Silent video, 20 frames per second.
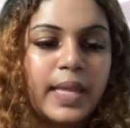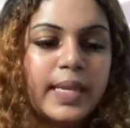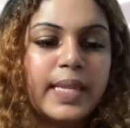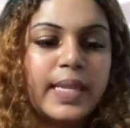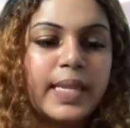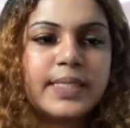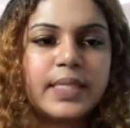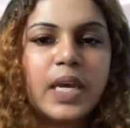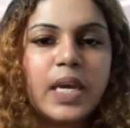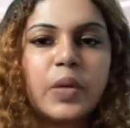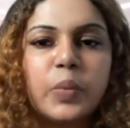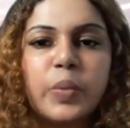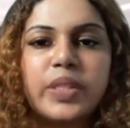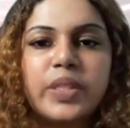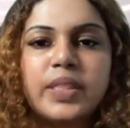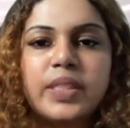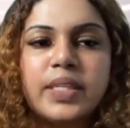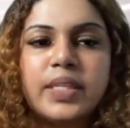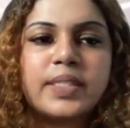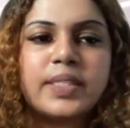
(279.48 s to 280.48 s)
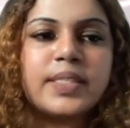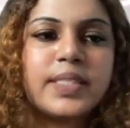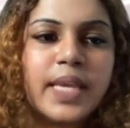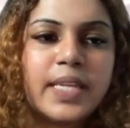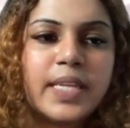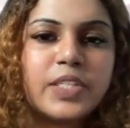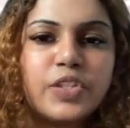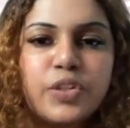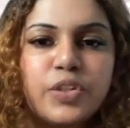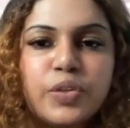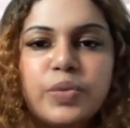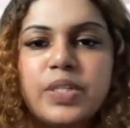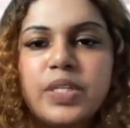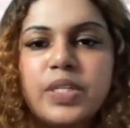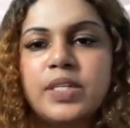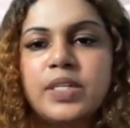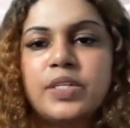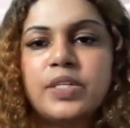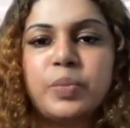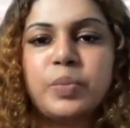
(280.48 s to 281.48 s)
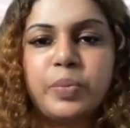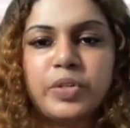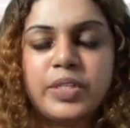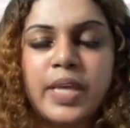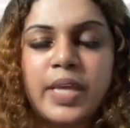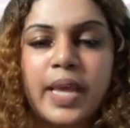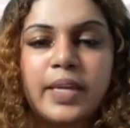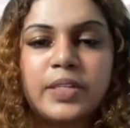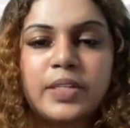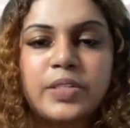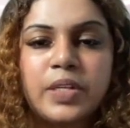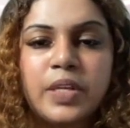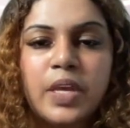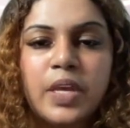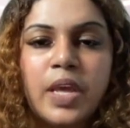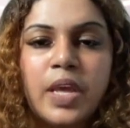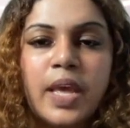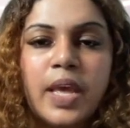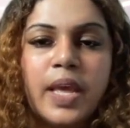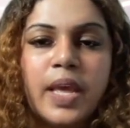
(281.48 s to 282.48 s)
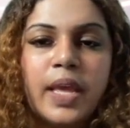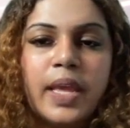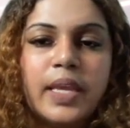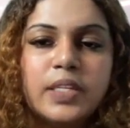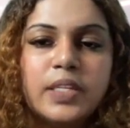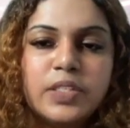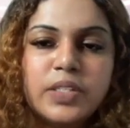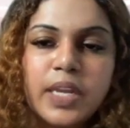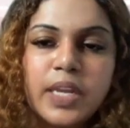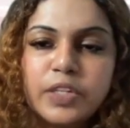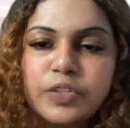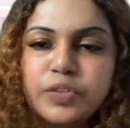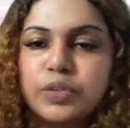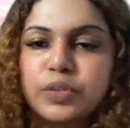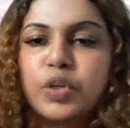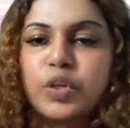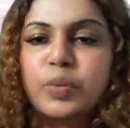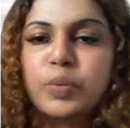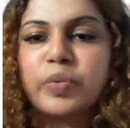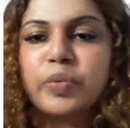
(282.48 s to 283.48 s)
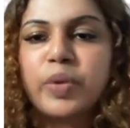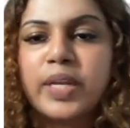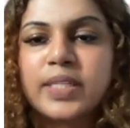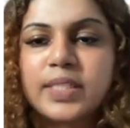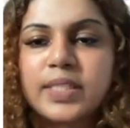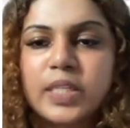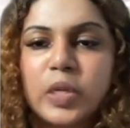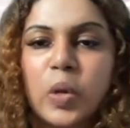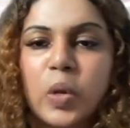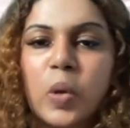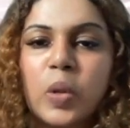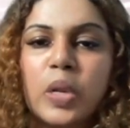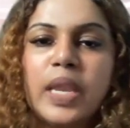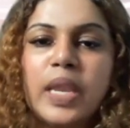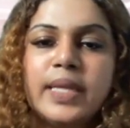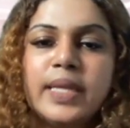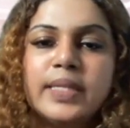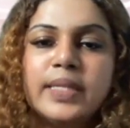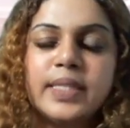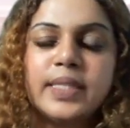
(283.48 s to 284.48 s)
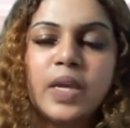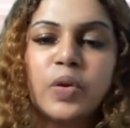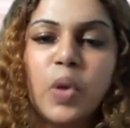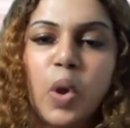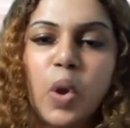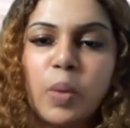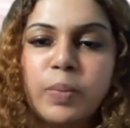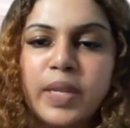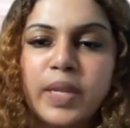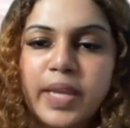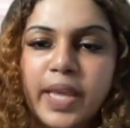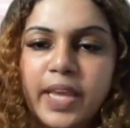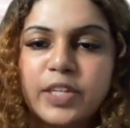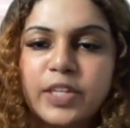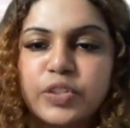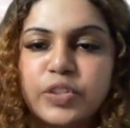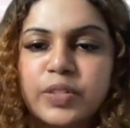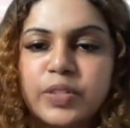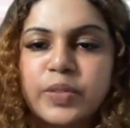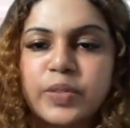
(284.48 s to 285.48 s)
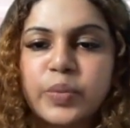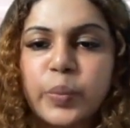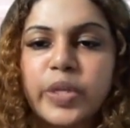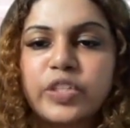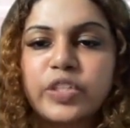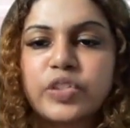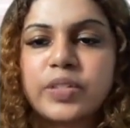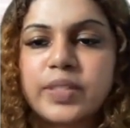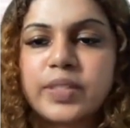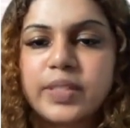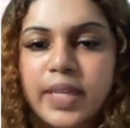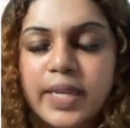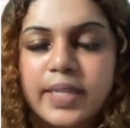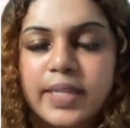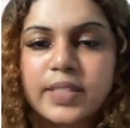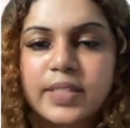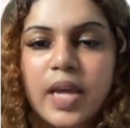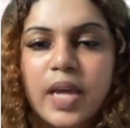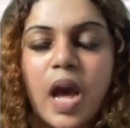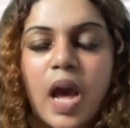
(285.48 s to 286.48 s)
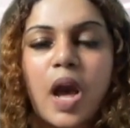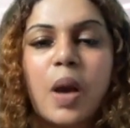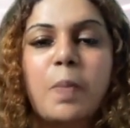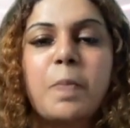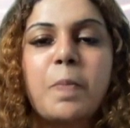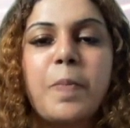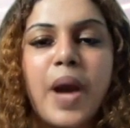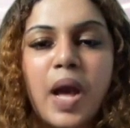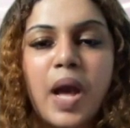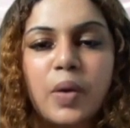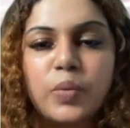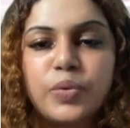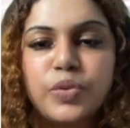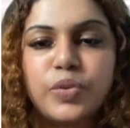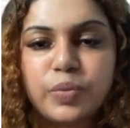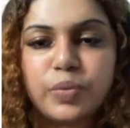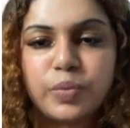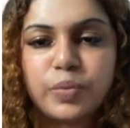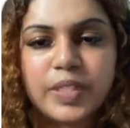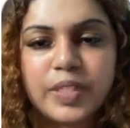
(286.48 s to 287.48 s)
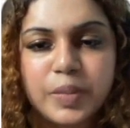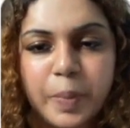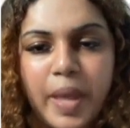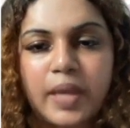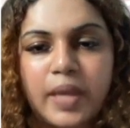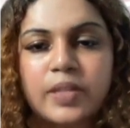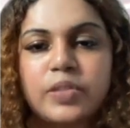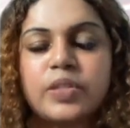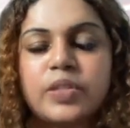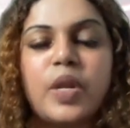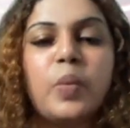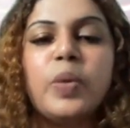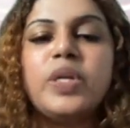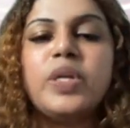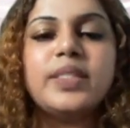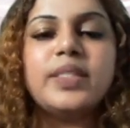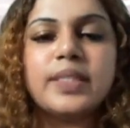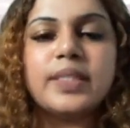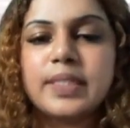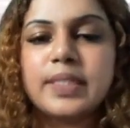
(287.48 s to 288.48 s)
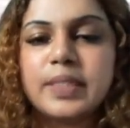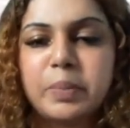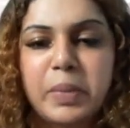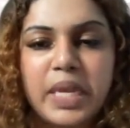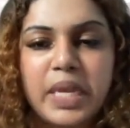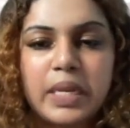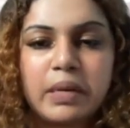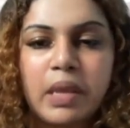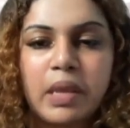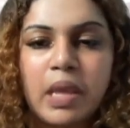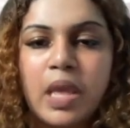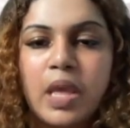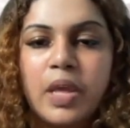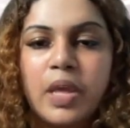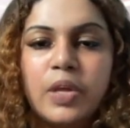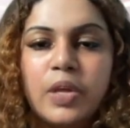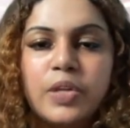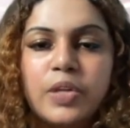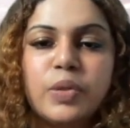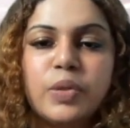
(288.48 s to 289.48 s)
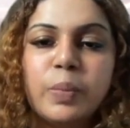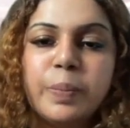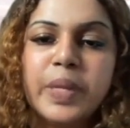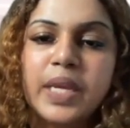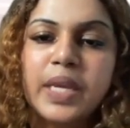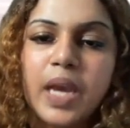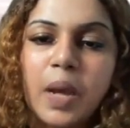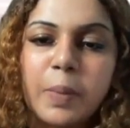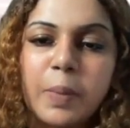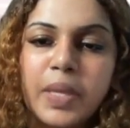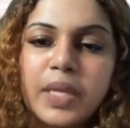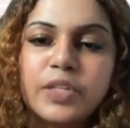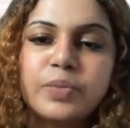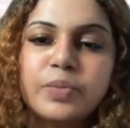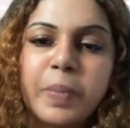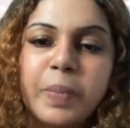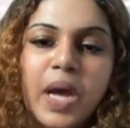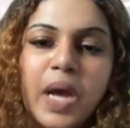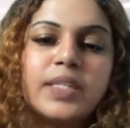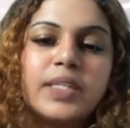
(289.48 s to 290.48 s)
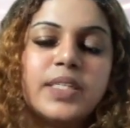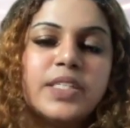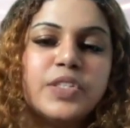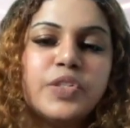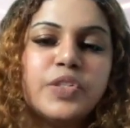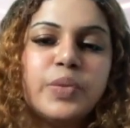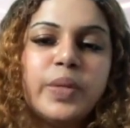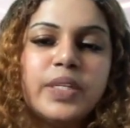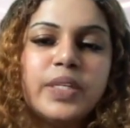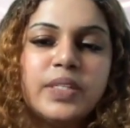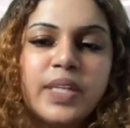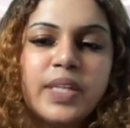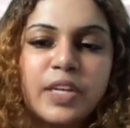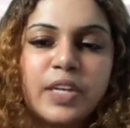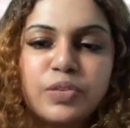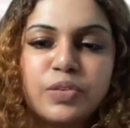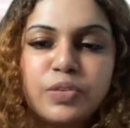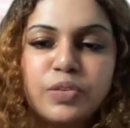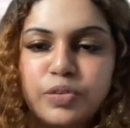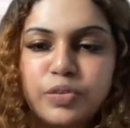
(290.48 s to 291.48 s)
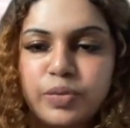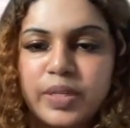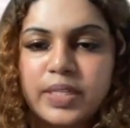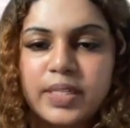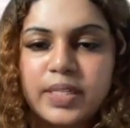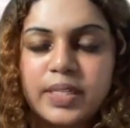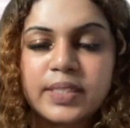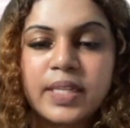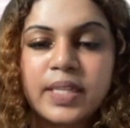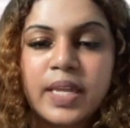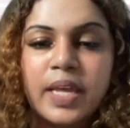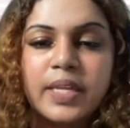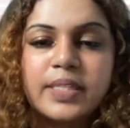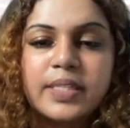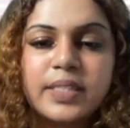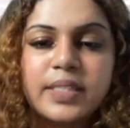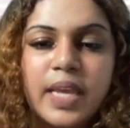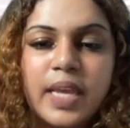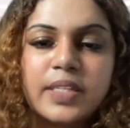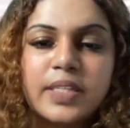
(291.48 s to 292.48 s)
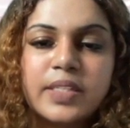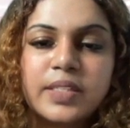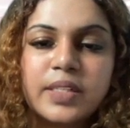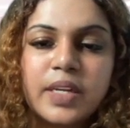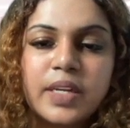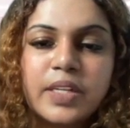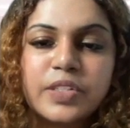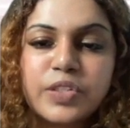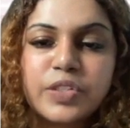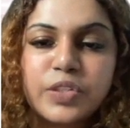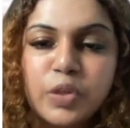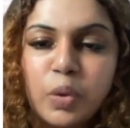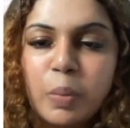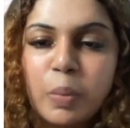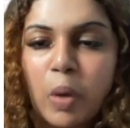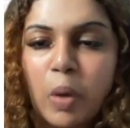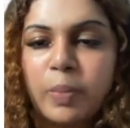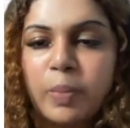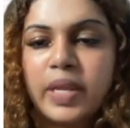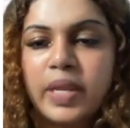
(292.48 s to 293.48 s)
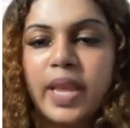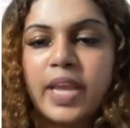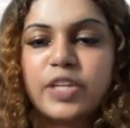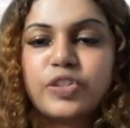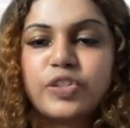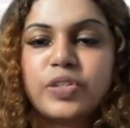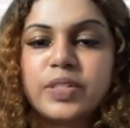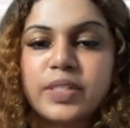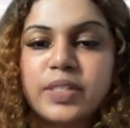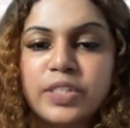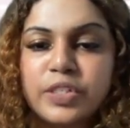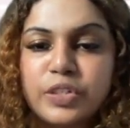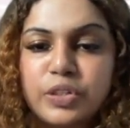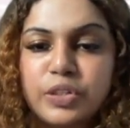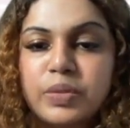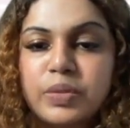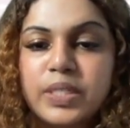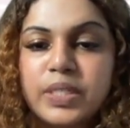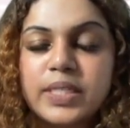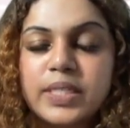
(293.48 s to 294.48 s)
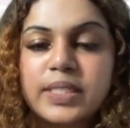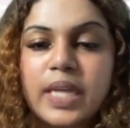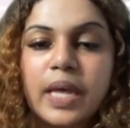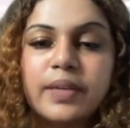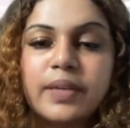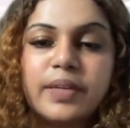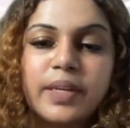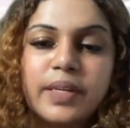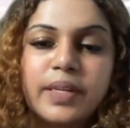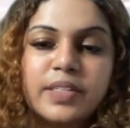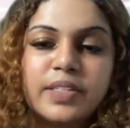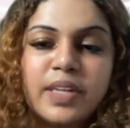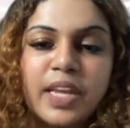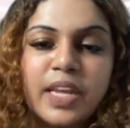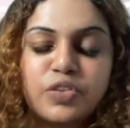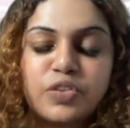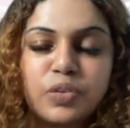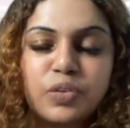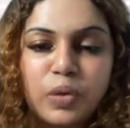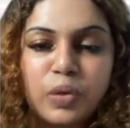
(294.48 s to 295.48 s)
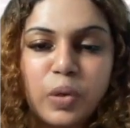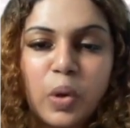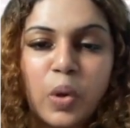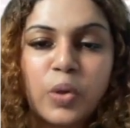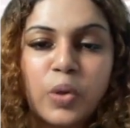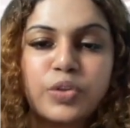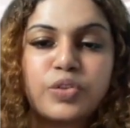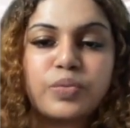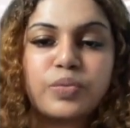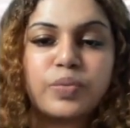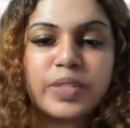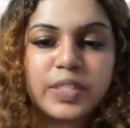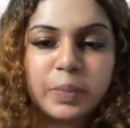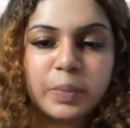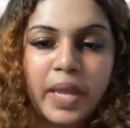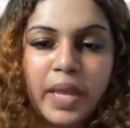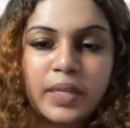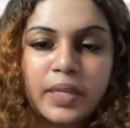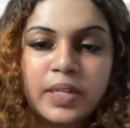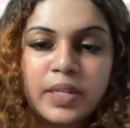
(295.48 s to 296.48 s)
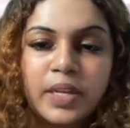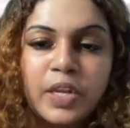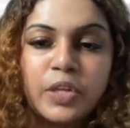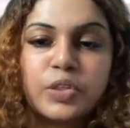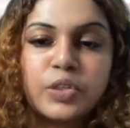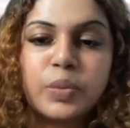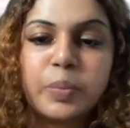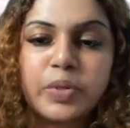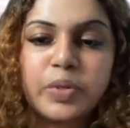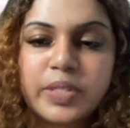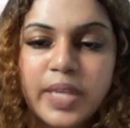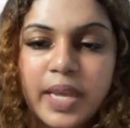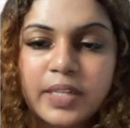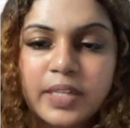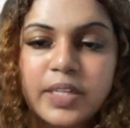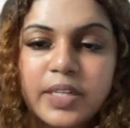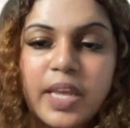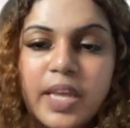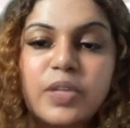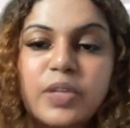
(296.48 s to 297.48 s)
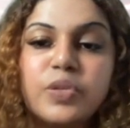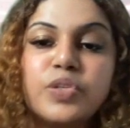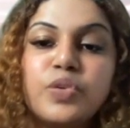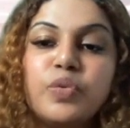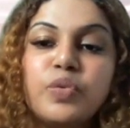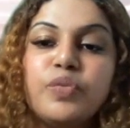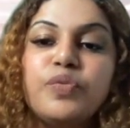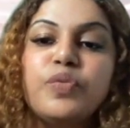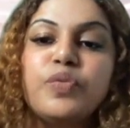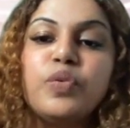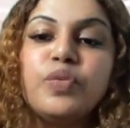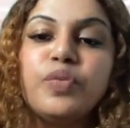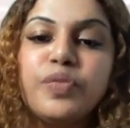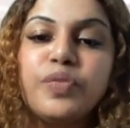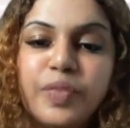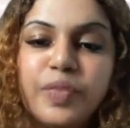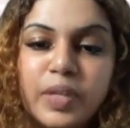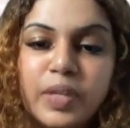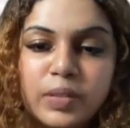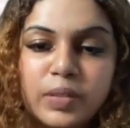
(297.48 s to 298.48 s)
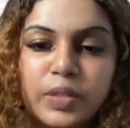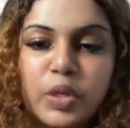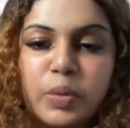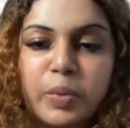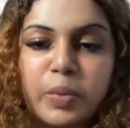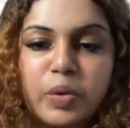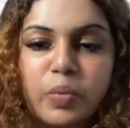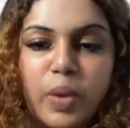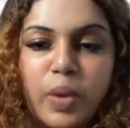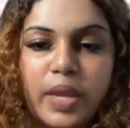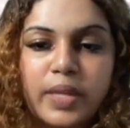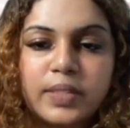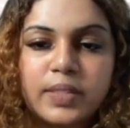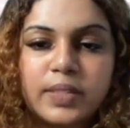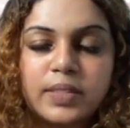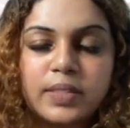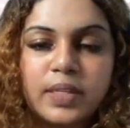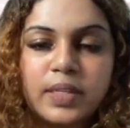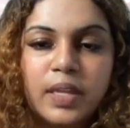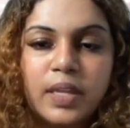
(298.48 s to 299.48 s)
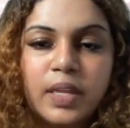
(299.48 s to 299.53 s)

Let's start with the state duty to protect. International human rights law lays down obligations which states are bound to respect. Now, what does this mean? So, becoming parties to international treaties, states assume obligations and duties under international law to respect, to protect, and to fulfill human rights.